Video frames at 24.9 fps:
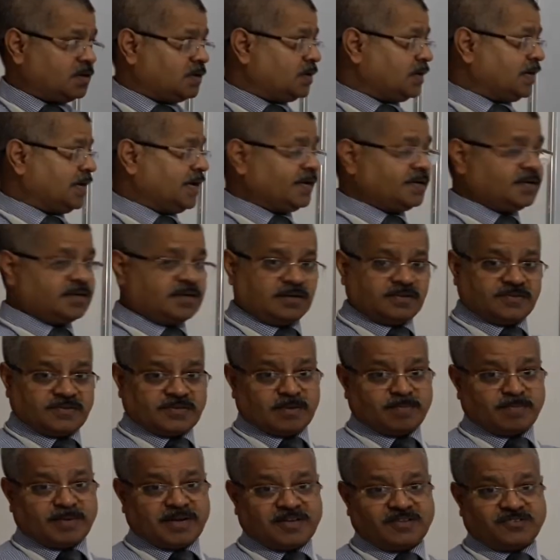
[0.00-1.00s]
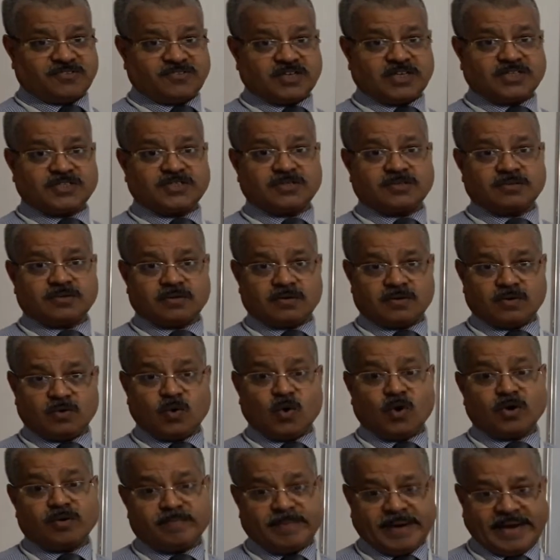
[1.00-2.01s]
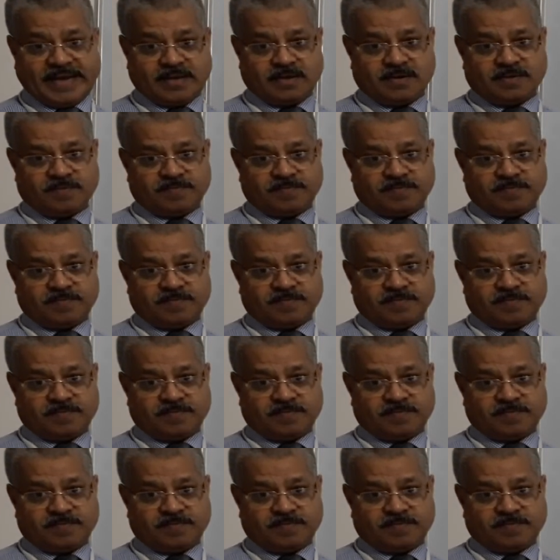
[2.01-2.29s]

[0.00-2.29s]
and summer is just gone by.